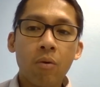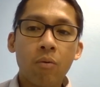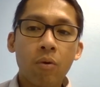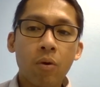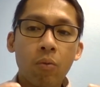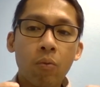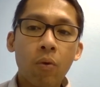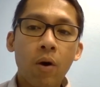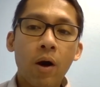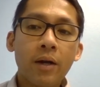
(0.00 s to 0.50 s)

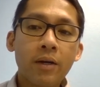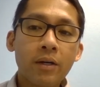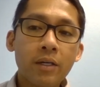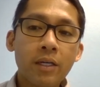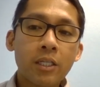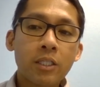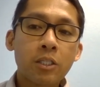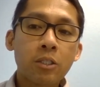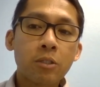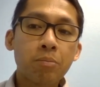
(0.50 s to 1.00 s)
where water
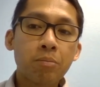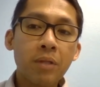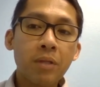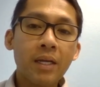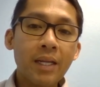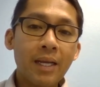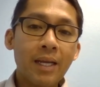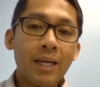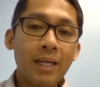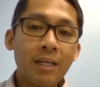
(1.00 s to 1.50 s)
is
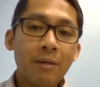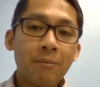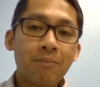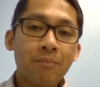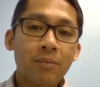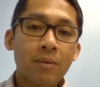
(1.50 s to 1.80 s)
splitting